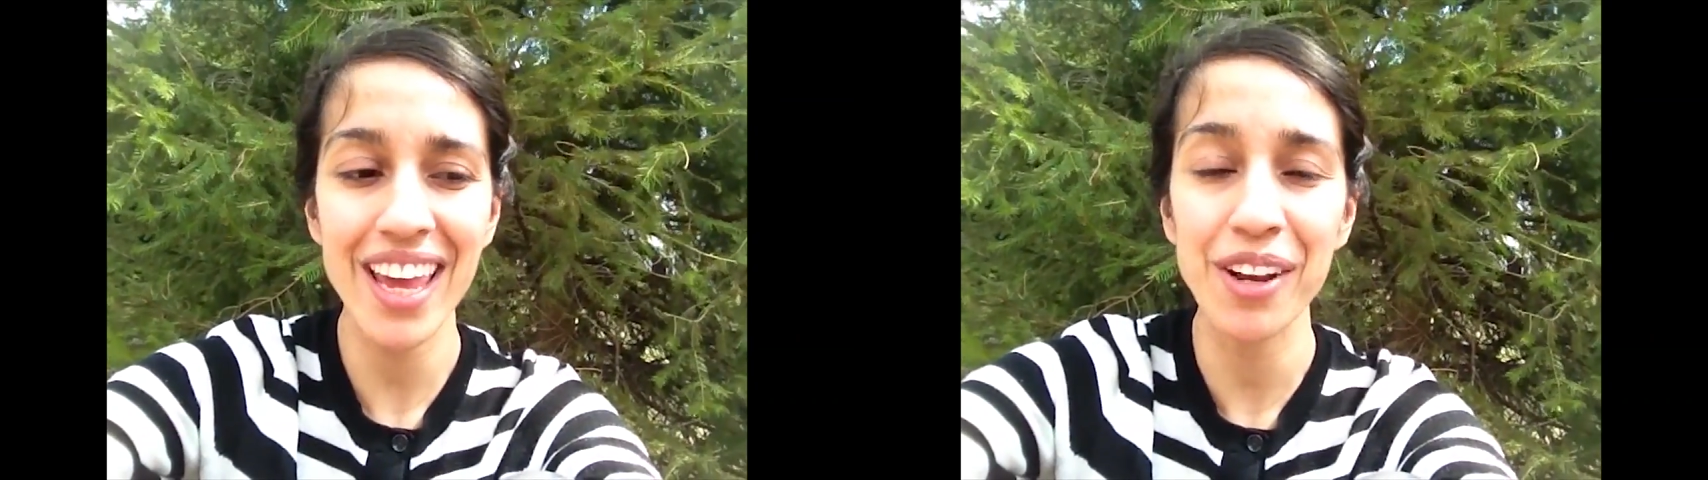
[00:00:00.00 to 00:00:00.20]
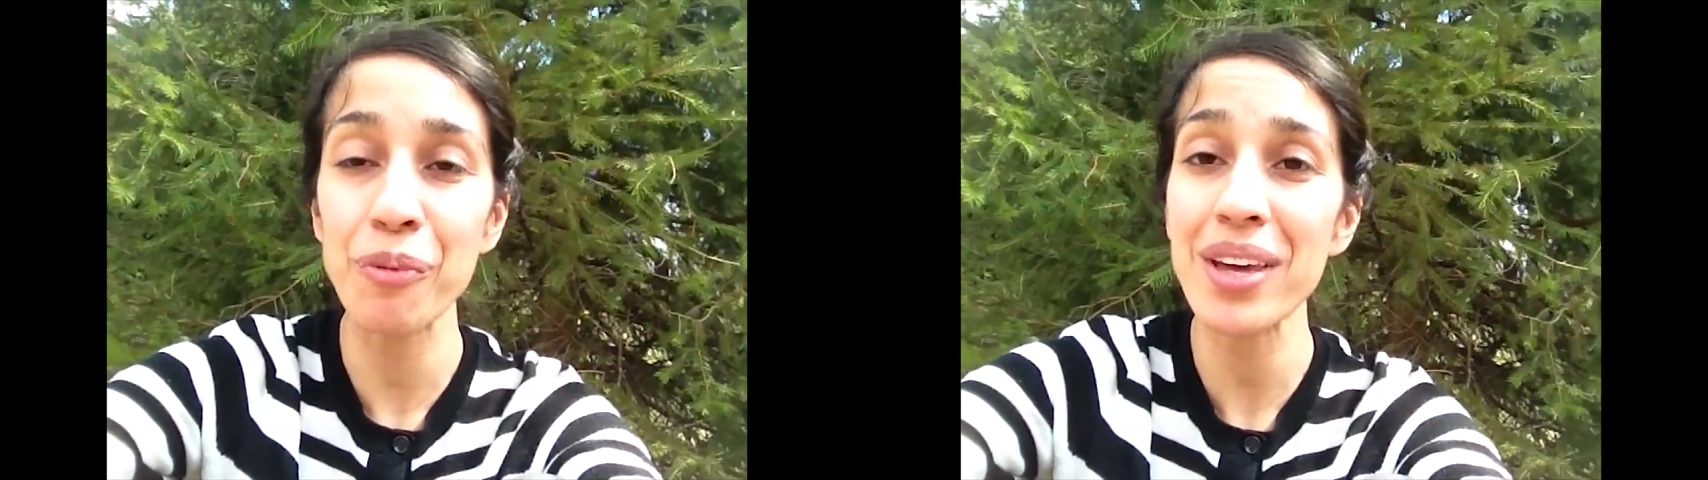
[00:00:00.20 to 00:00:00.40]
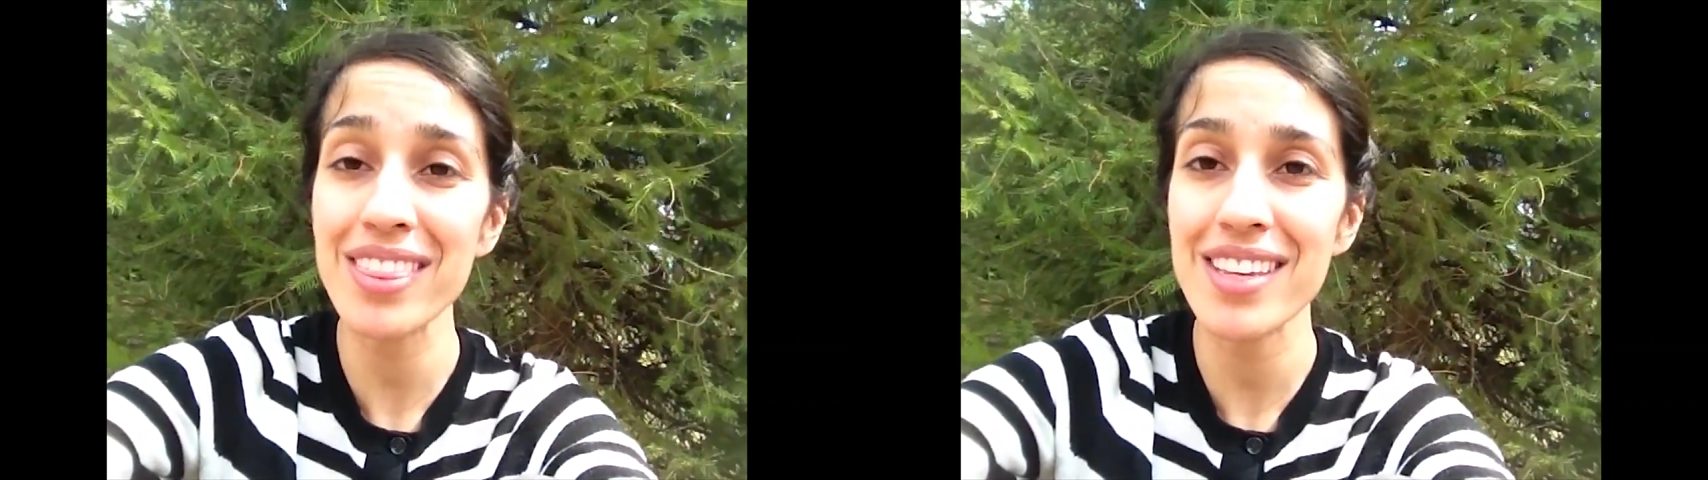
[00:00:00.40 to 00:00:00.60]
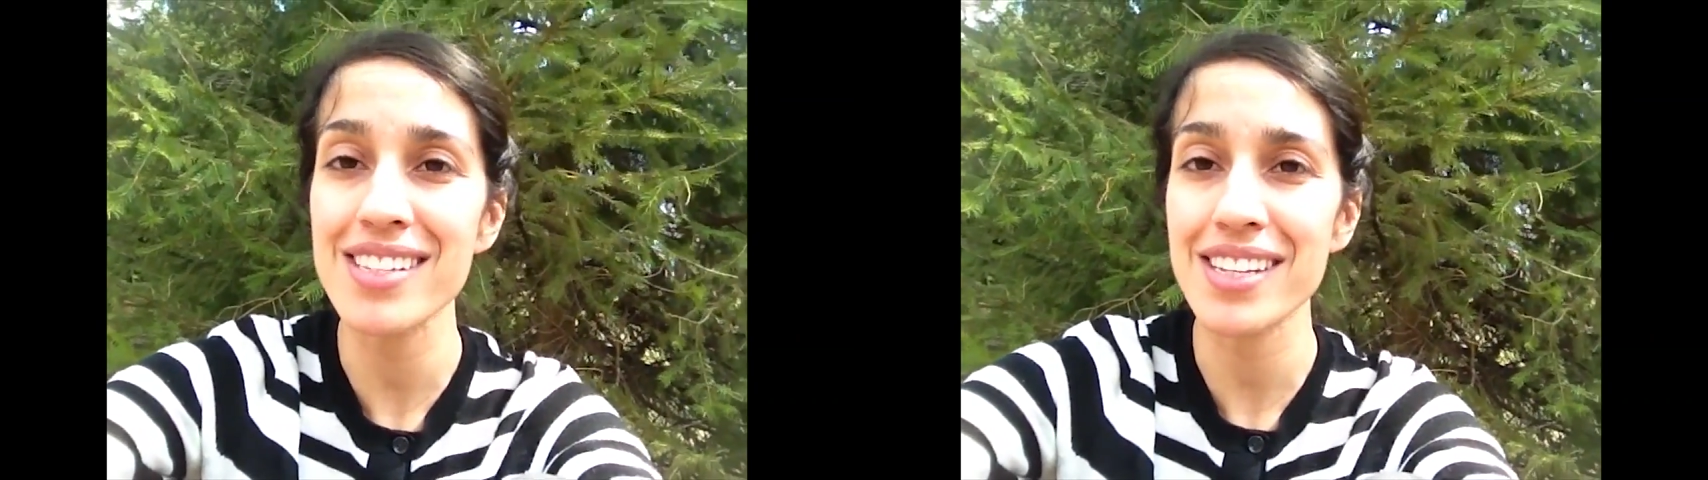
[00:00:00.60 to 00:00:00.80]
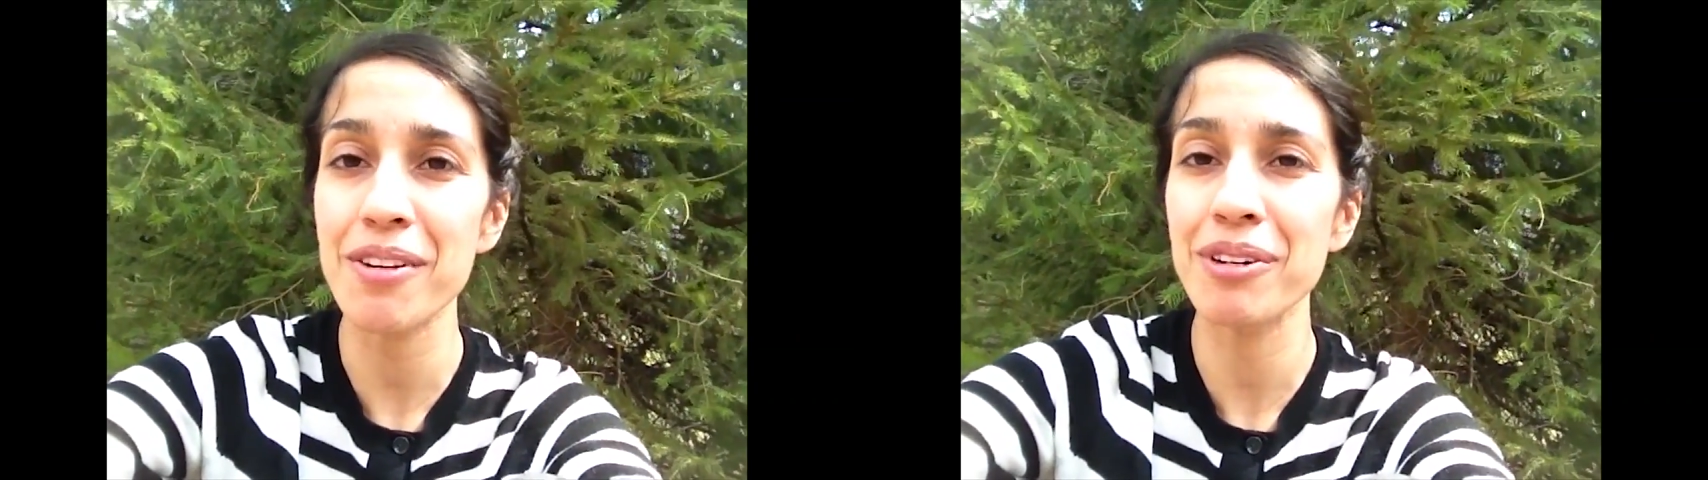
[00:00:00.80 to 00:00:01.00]
And with
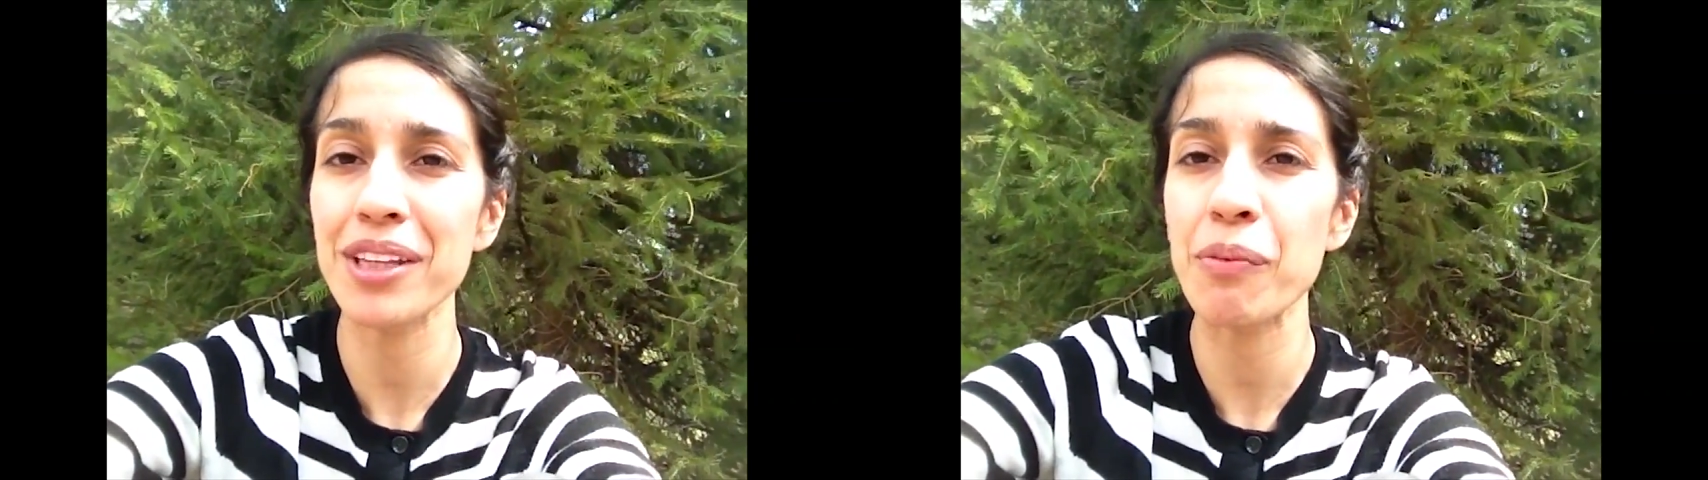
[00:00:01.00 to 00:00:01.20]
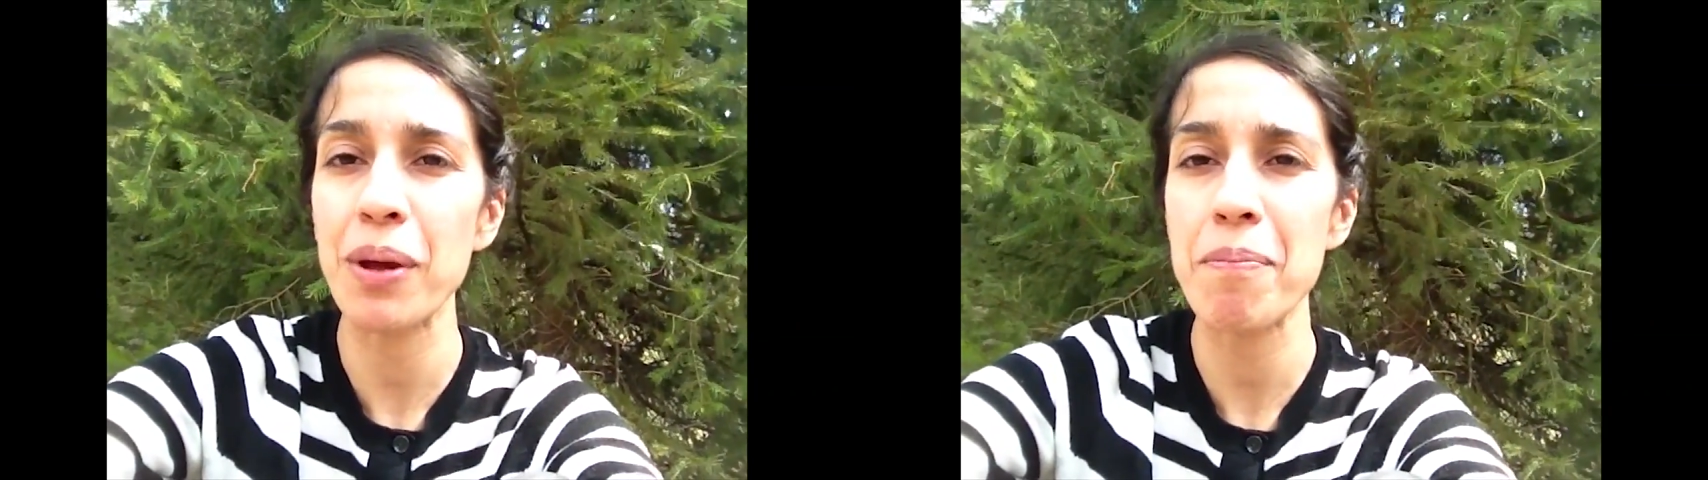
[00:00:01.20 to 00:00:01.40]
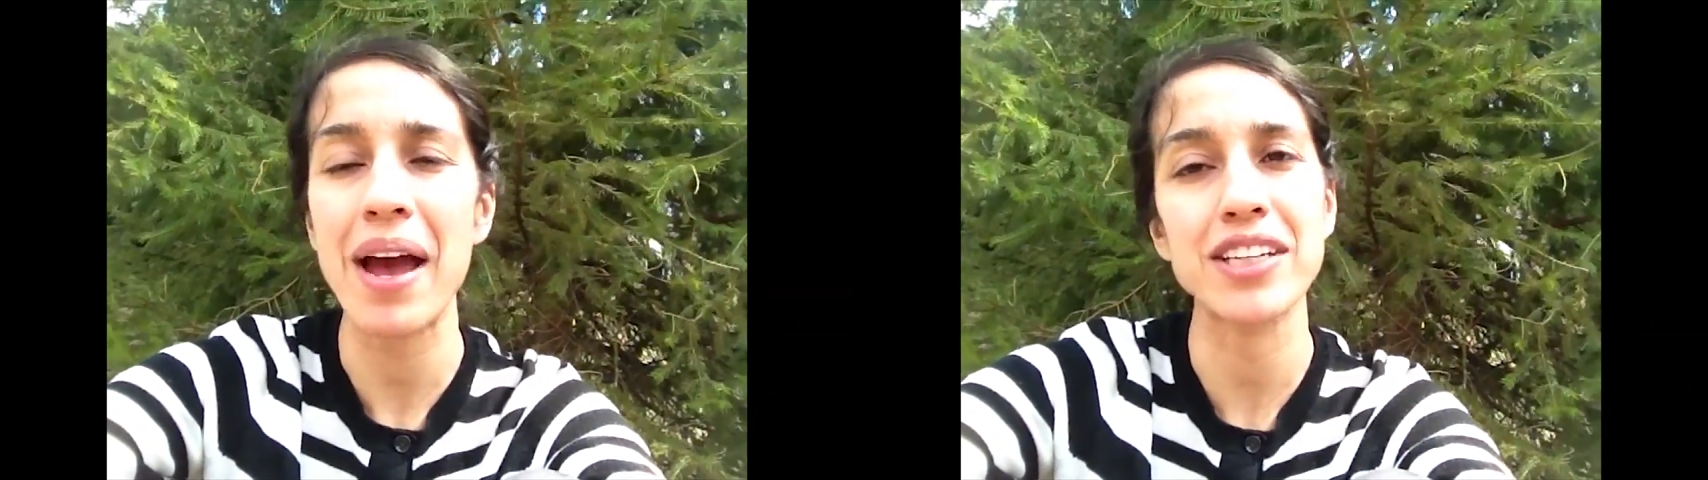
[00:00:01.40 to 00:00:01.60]
this, I really went